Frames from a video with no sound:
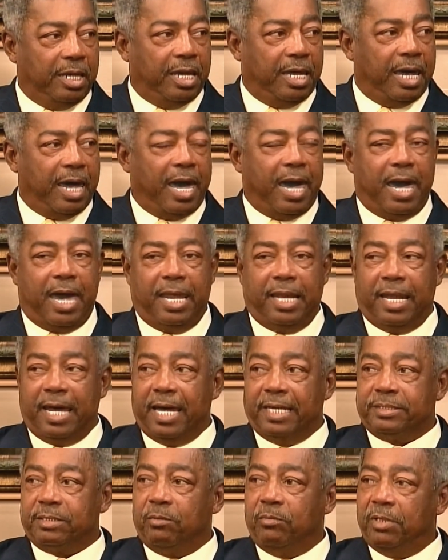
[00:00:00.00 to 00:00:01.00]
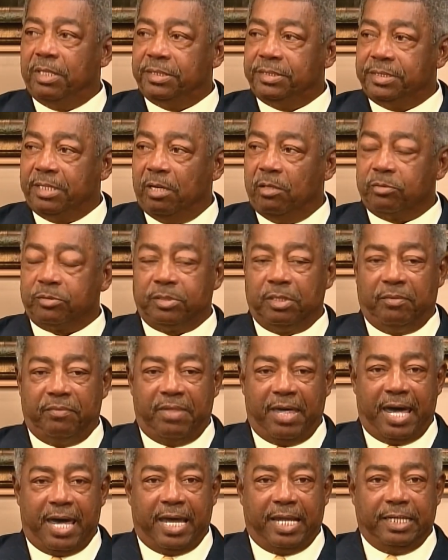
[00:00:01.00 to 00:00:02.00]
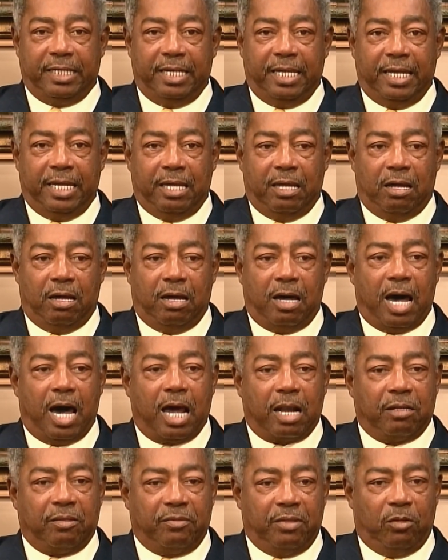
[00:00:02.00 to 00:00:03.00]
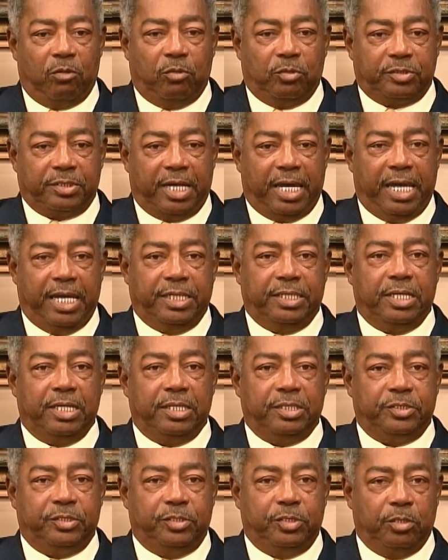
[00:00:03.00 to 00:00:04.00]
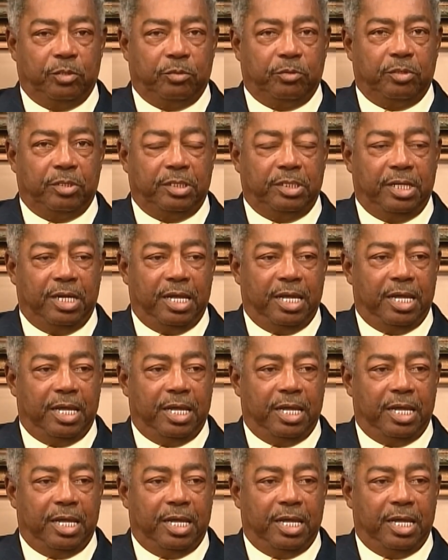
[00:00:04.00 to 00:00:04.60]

And as a result of that, out of those eight children,